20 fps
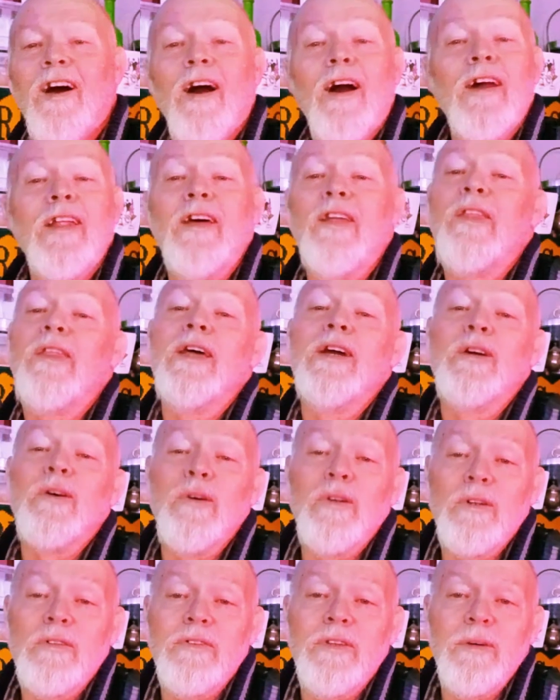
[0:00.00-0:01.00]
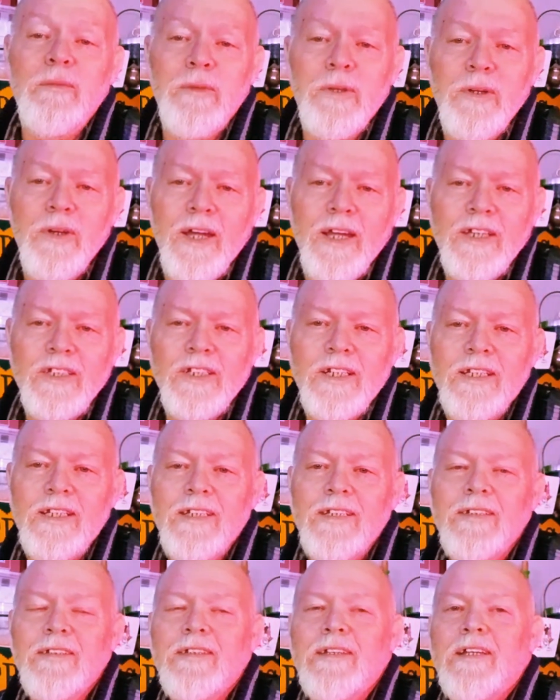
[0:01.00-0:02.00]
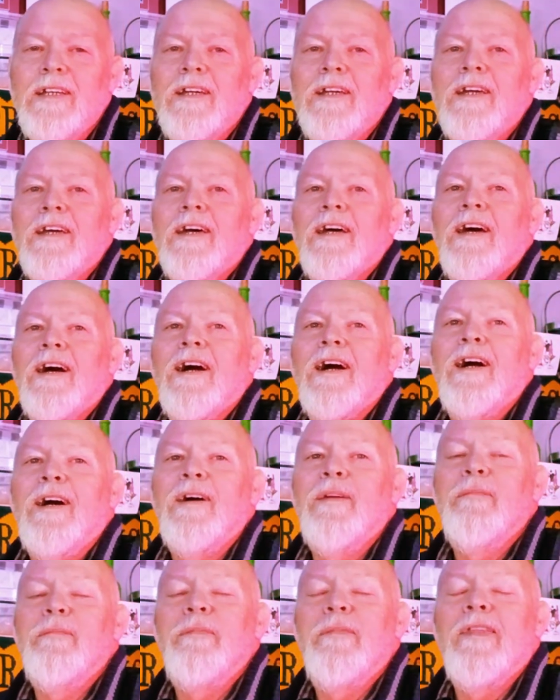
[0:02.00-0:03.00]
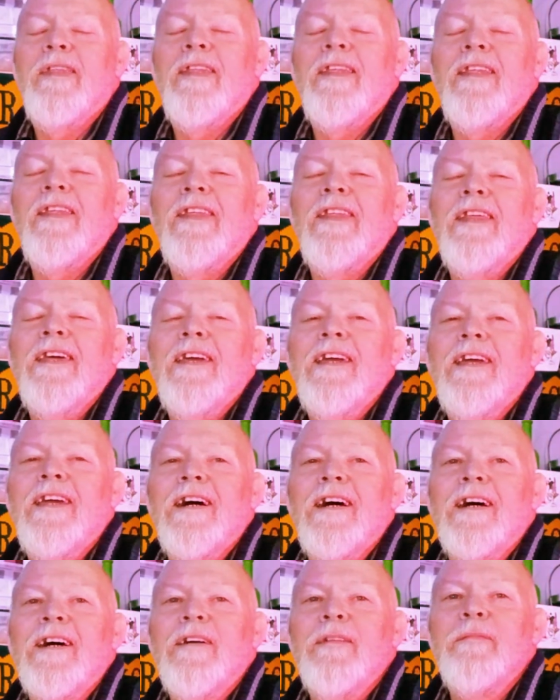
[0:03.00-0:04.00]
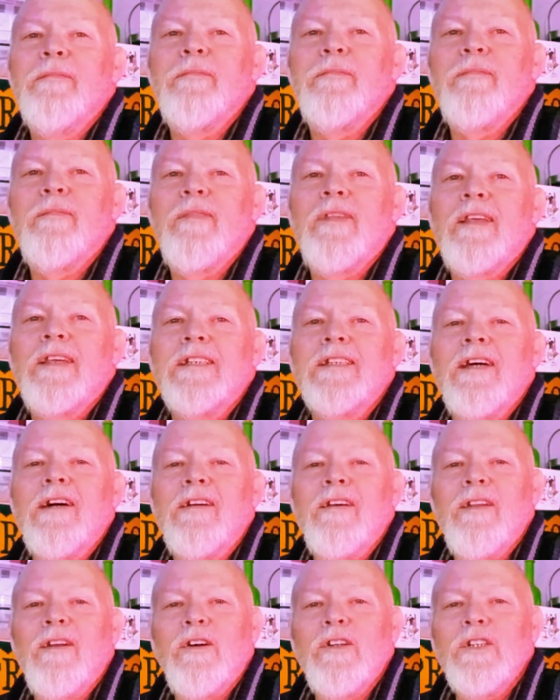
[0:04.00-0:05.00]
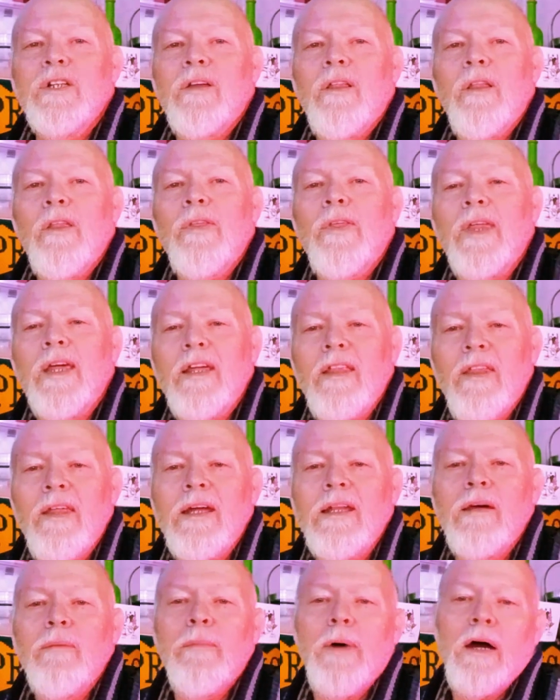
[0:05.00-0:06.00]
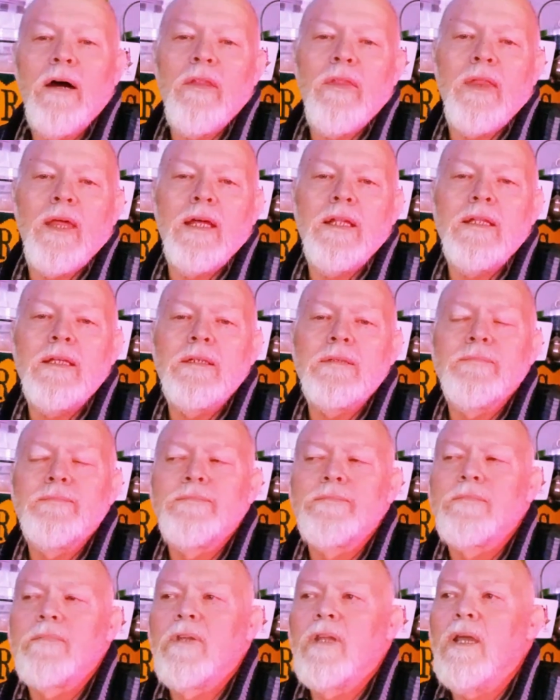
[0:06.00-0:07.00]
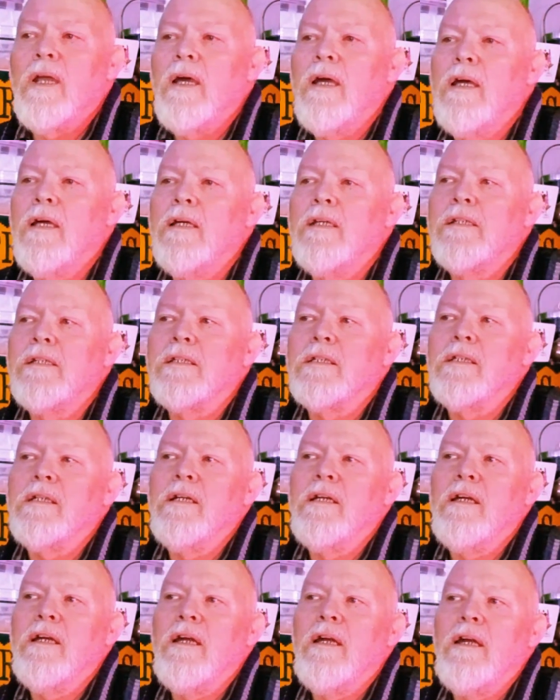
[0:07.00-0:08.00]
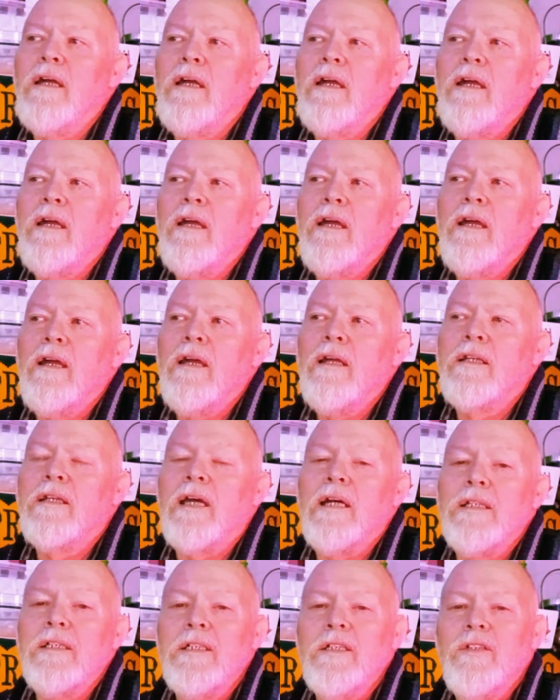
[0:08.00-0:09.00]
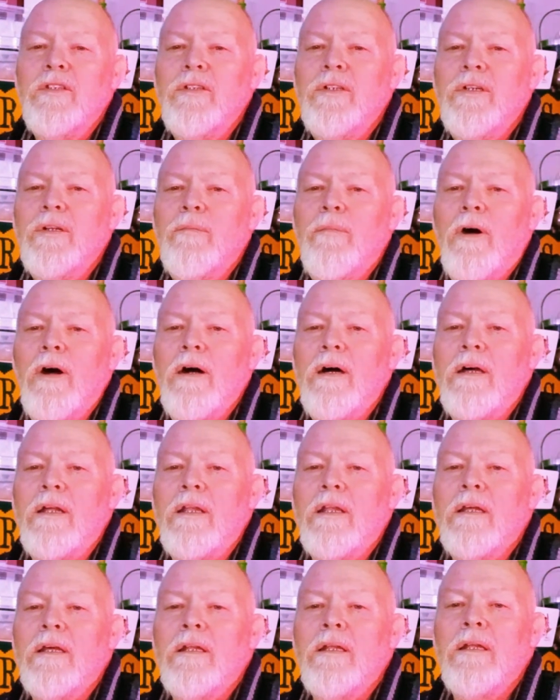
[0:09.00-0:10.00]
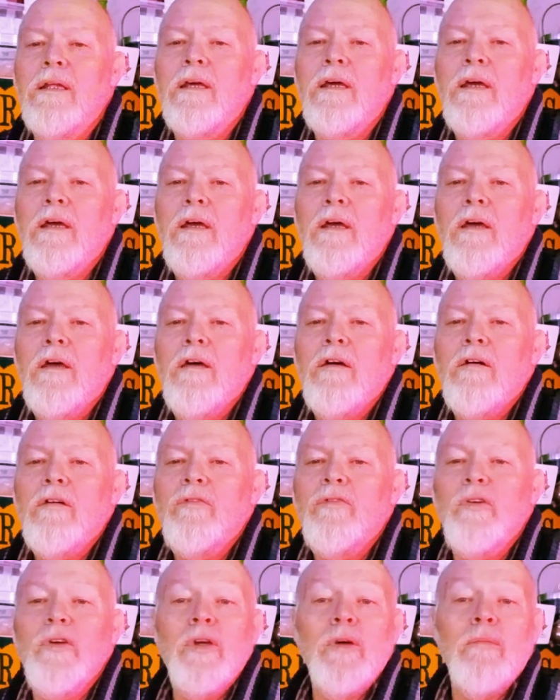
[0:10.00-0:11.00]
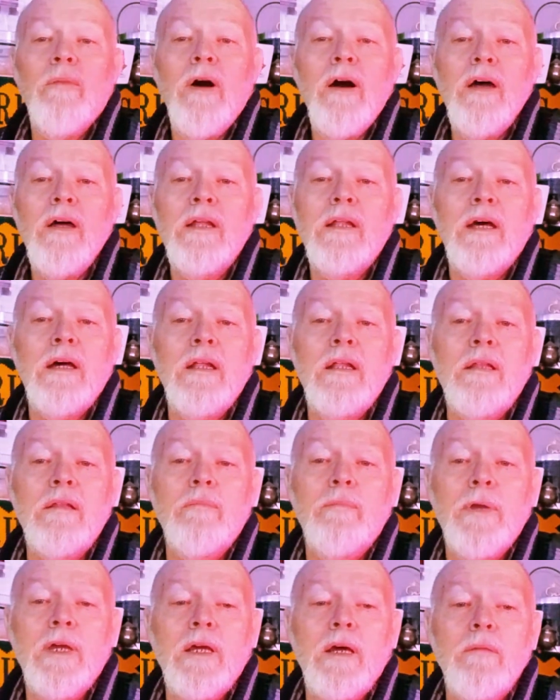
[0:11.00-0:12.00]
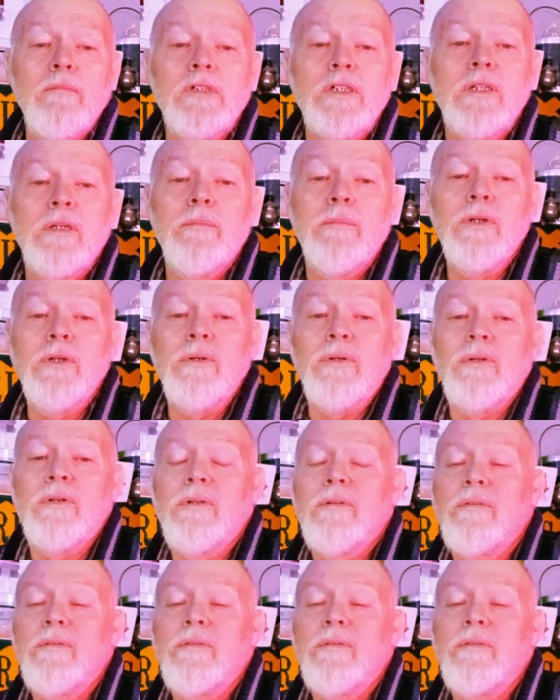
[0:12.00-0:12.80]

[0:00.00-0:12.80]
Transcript: I don't think all of them do, actually. Um, the psychological thing then about that is it gets into your mind, and for your mind, that becomes taboo.